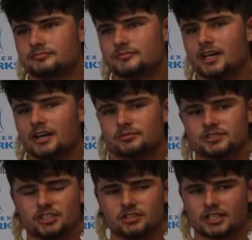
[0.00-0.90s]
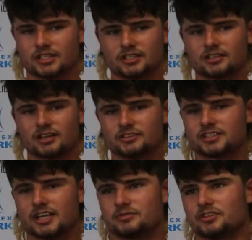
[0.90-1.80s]
Yeah, absolutely. Close
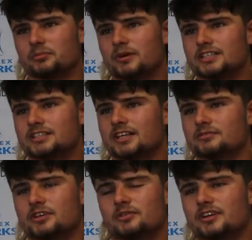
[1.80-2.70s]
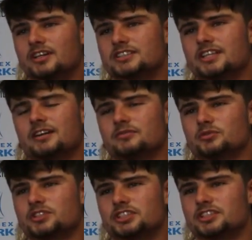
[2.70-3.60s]
games are the best game. No one likes games
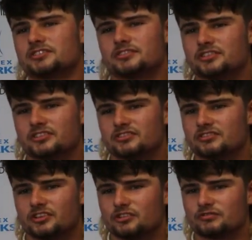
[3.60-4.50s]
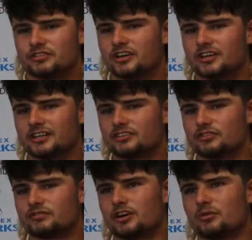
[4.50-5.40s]
which are just too far, get
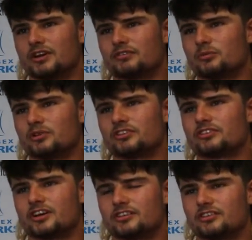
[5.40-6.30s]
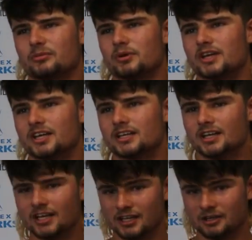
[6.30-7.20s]
too far away from one side. So being
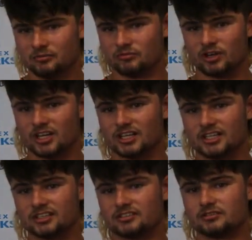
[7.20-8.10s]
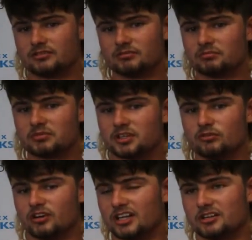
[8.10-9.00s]
really
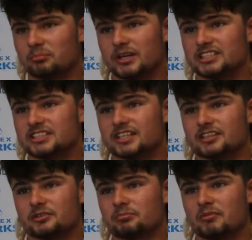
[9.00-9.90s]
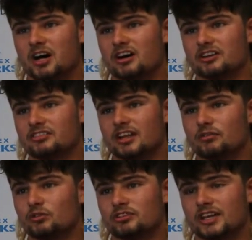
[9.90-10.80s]
really competing at the highest
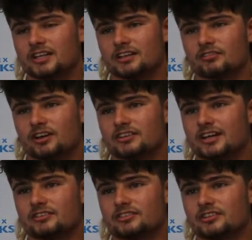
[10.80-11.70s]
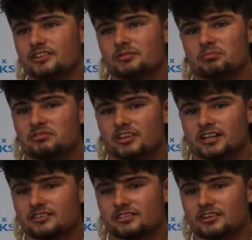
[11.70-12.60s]
level, taking it right down to the
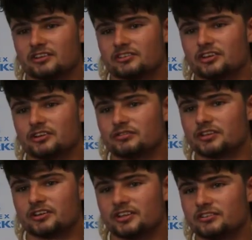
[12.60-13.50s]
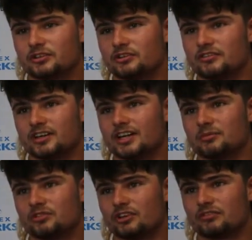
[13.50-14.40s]
second to last over in two of our
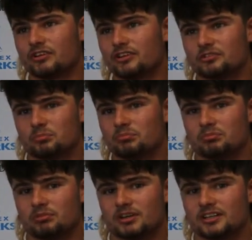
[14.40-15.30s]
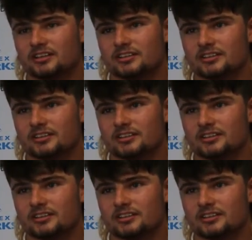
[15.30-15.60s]
games so far is brilliant.